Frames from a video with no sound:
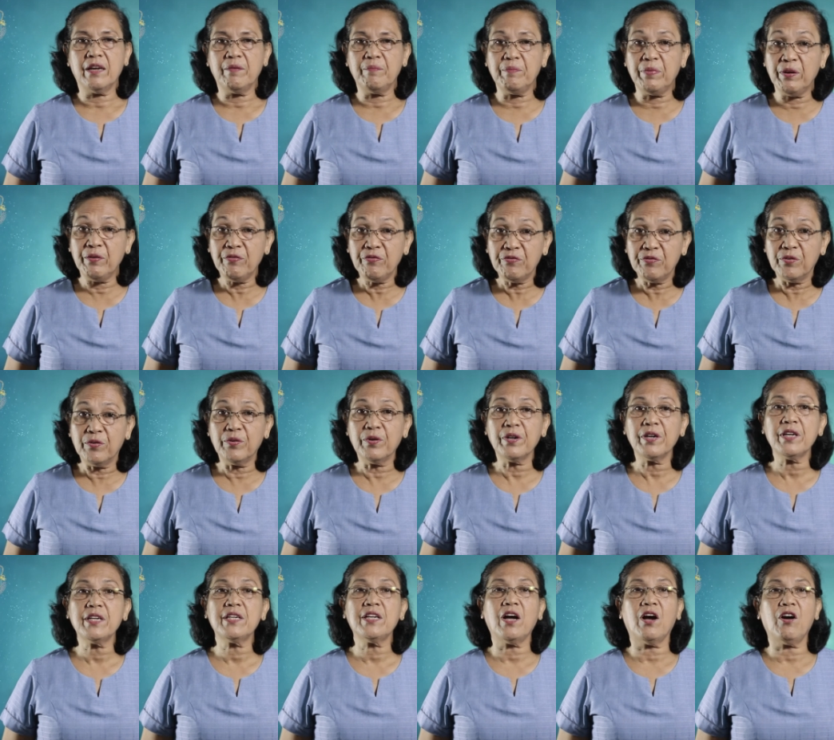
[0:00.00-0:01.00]

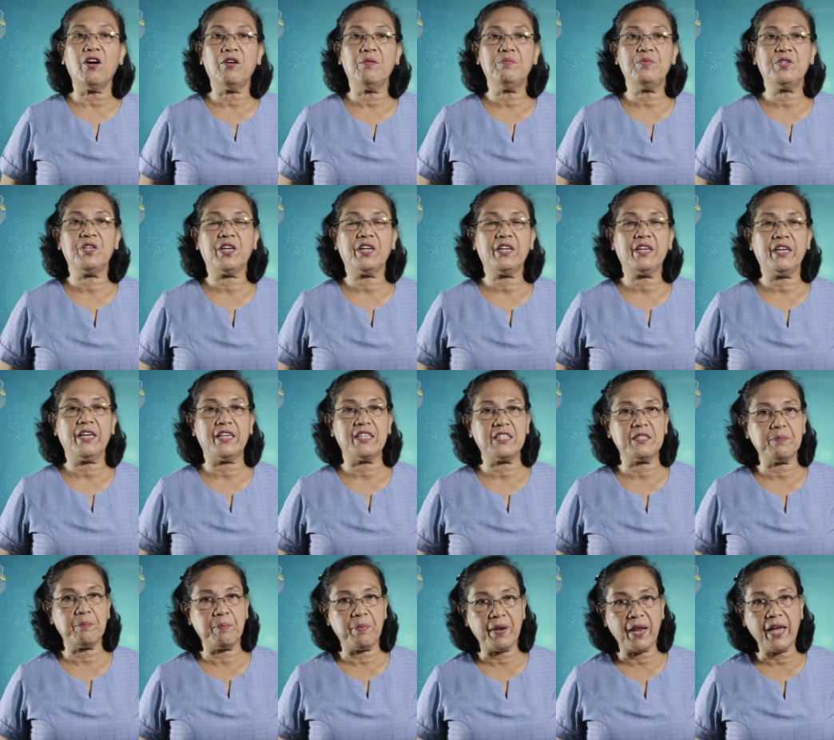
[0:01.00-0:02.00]
before the object
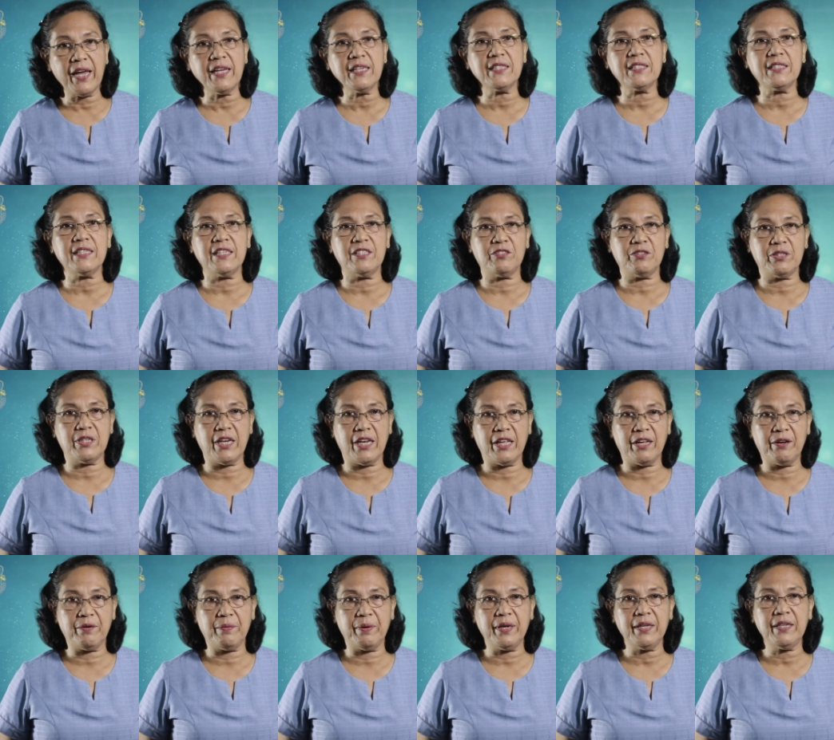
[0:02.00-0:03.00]
is placed into the
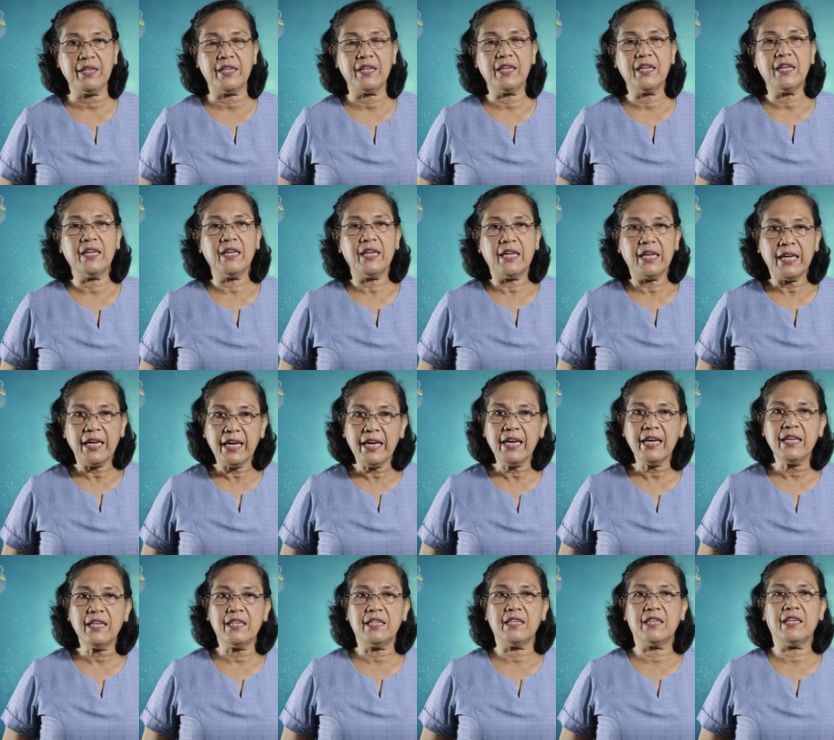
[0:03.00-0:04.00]
liquid
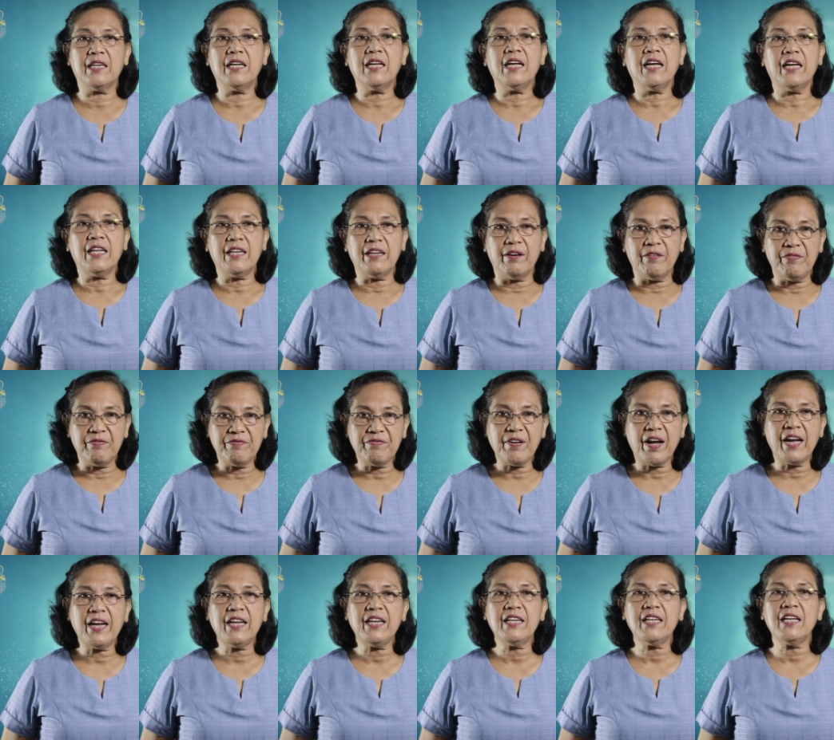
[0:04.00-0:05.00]
and the
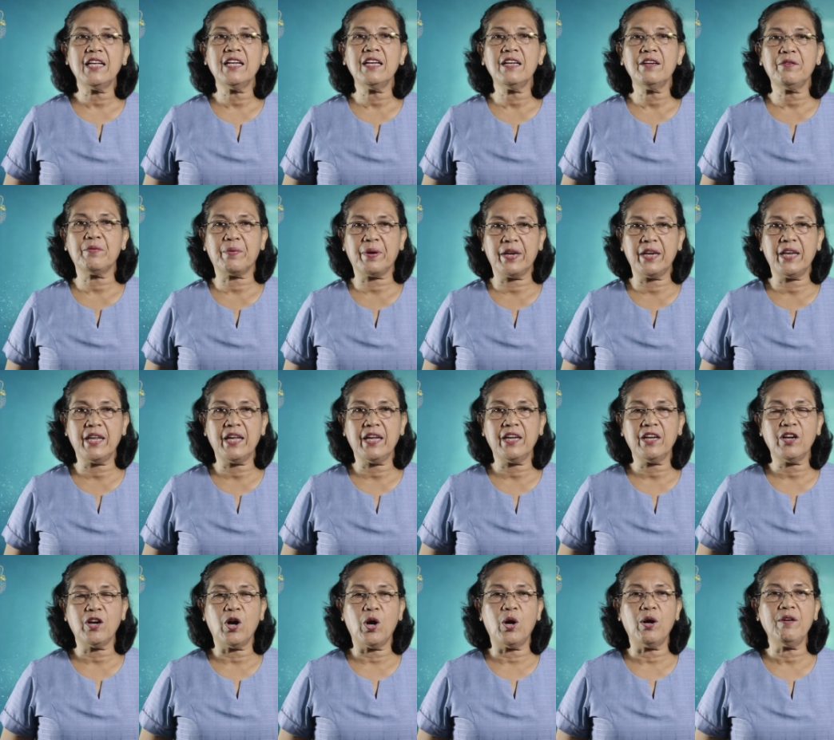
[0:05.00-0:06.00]
final
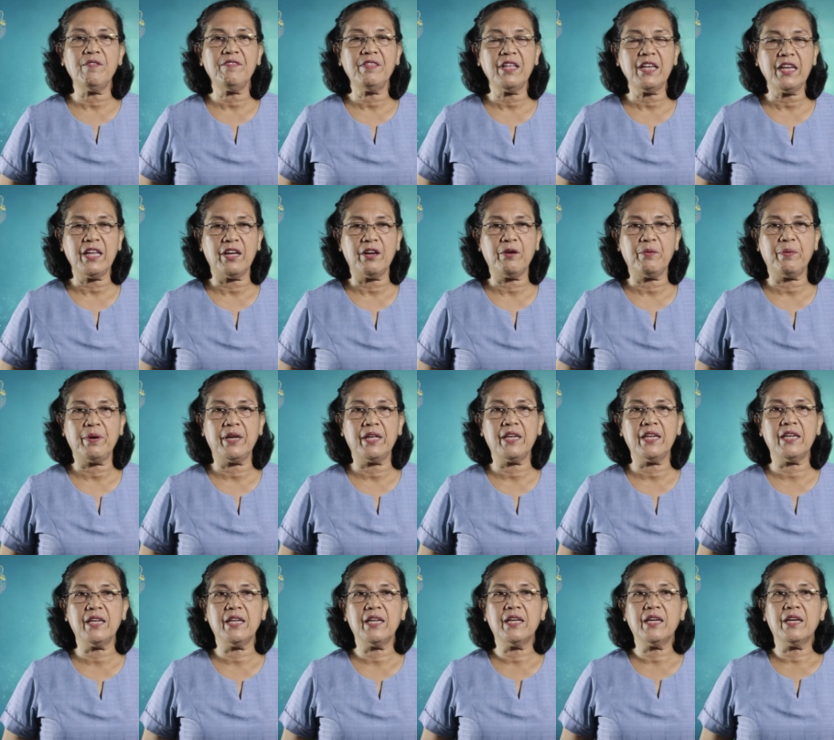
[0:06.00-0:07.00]
reading of the
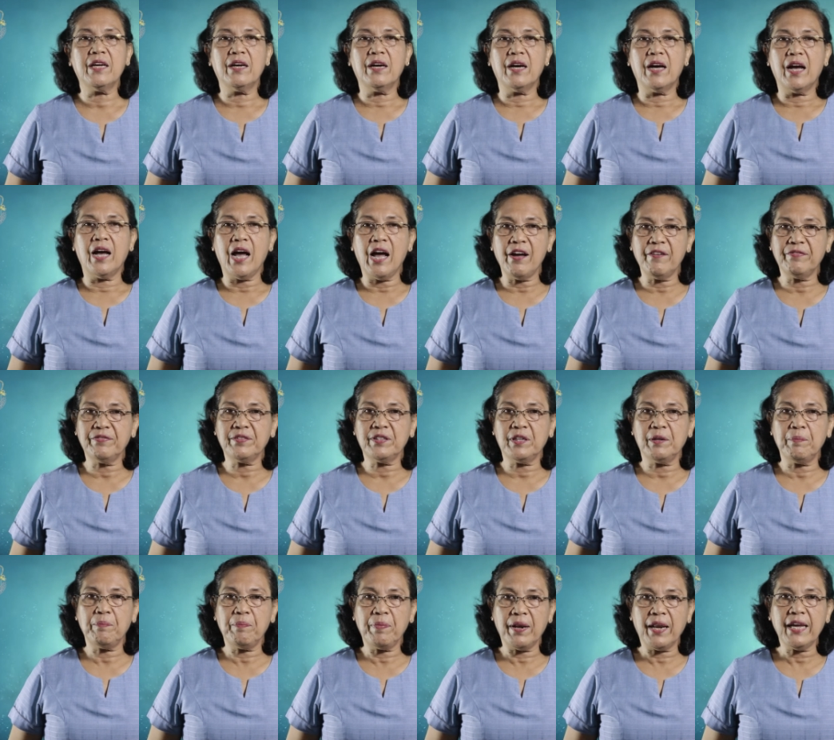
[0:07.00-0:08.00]
liquid
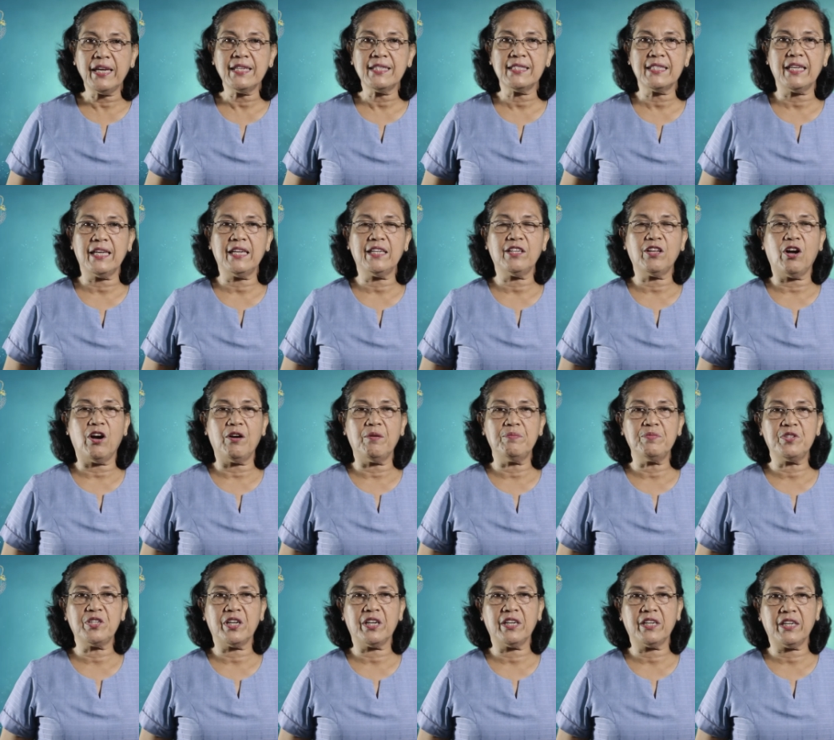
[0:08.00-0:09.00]
after placing the
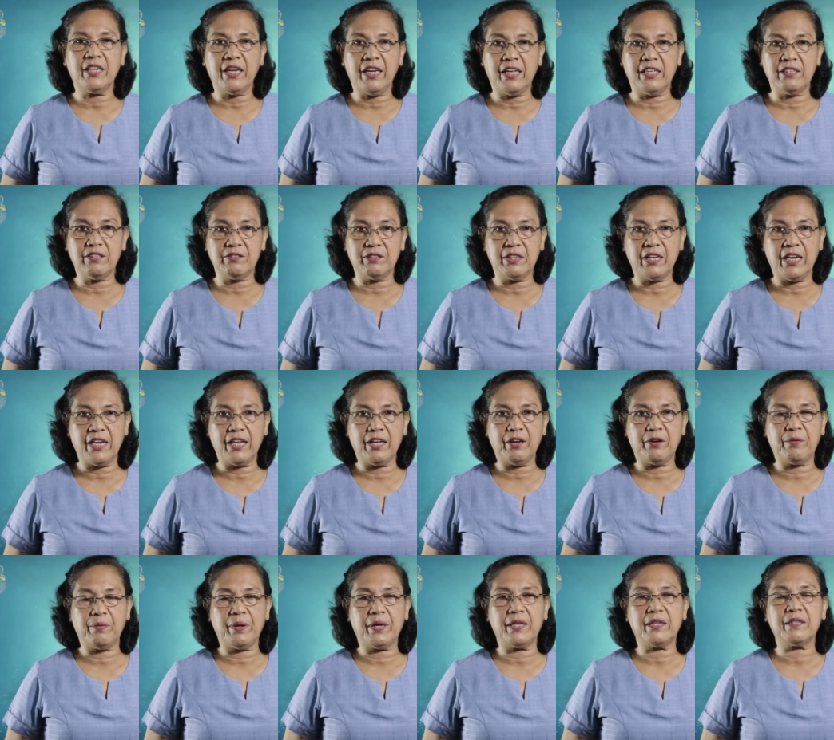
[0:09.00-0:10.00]
object into the
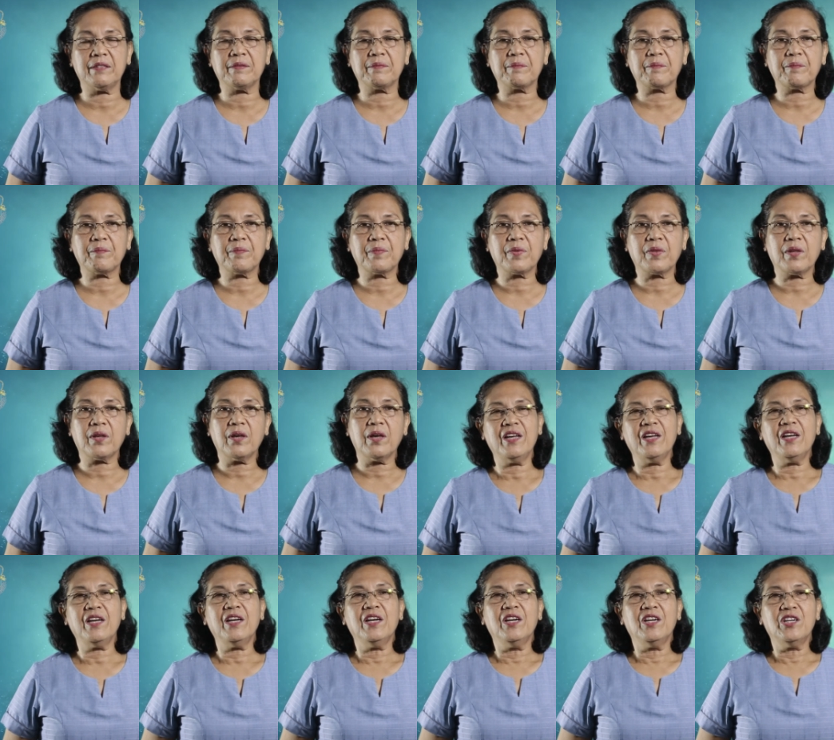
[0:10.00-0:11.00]
liquid.
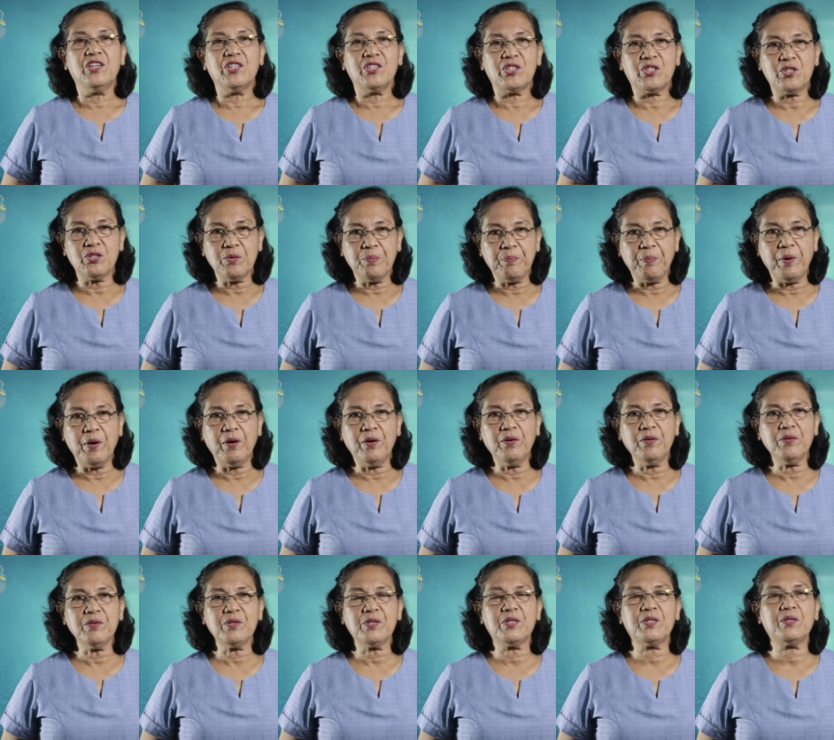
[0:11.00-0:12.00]

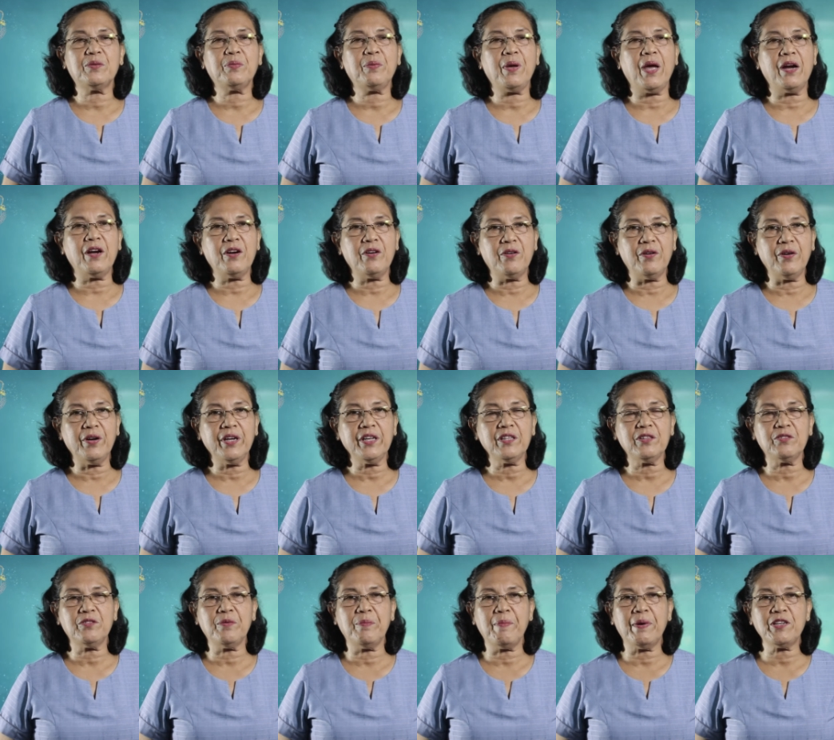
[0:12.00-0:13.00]
Suppose we are
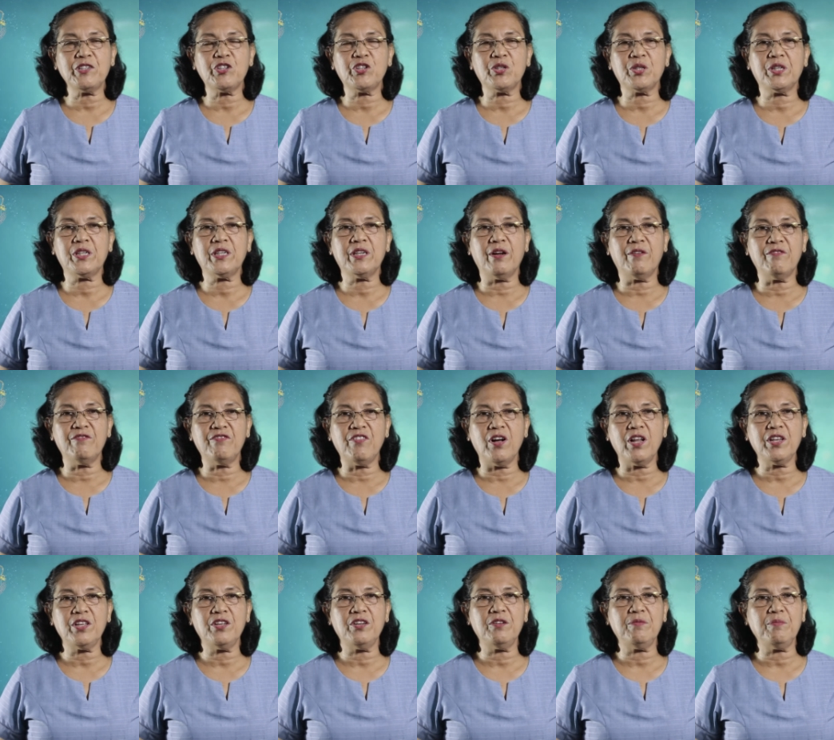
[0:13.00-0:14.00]
going to measure the
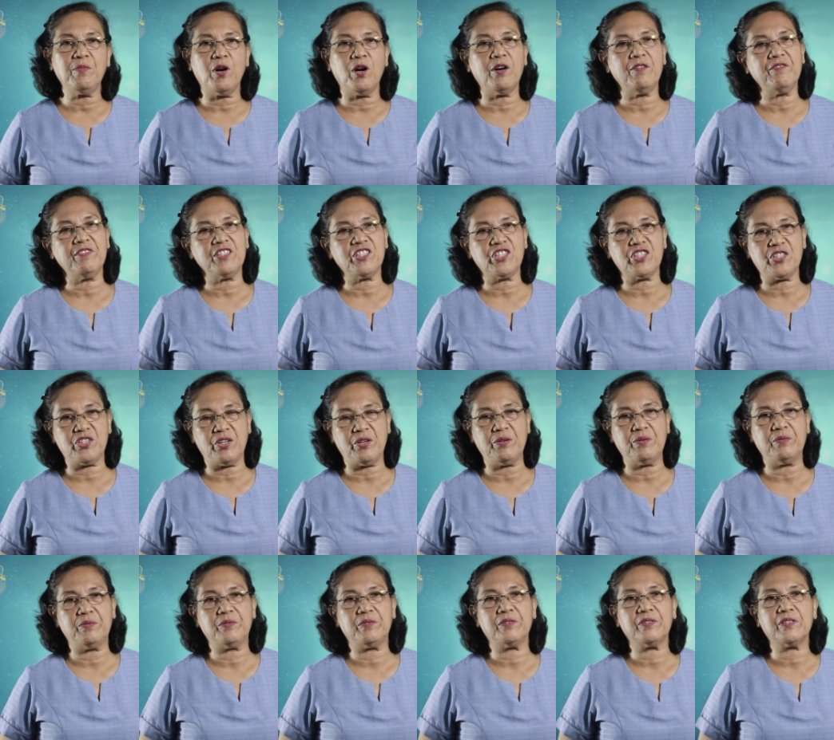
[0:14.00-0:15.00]
volume of a
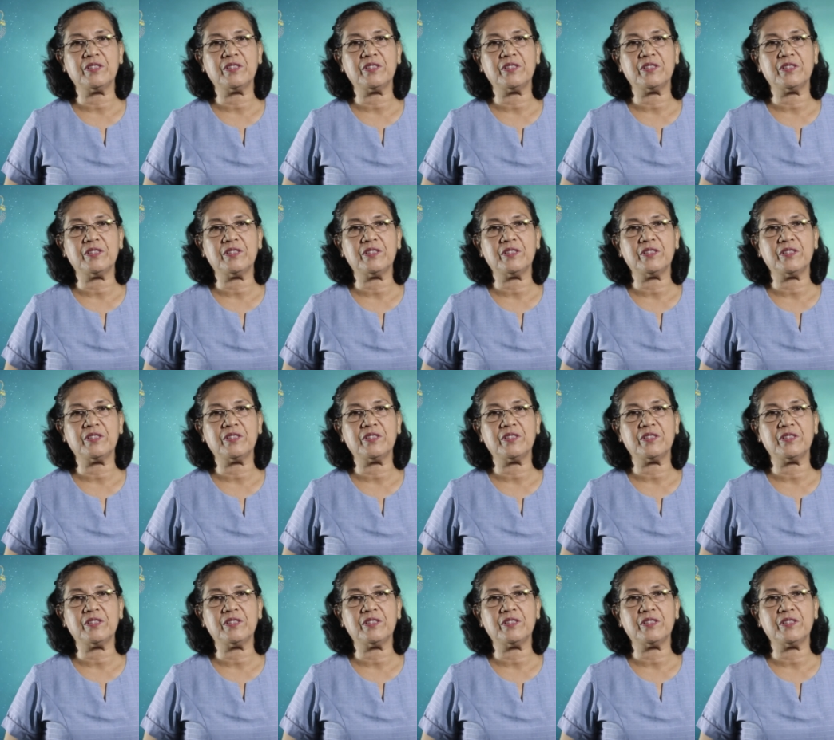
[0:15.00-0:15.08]
stone.